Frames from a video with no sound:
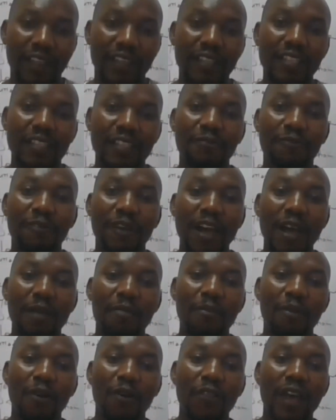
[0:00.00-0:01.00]
It is
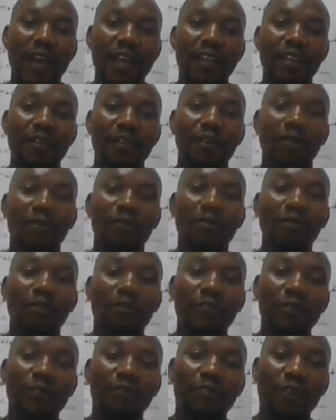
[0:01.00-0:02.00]
far more than
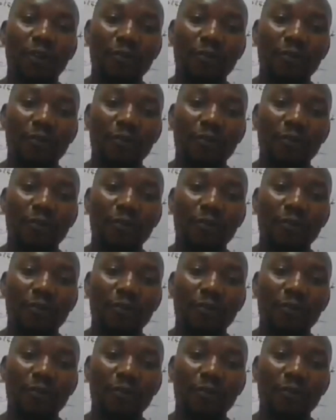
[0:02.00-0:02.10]
moving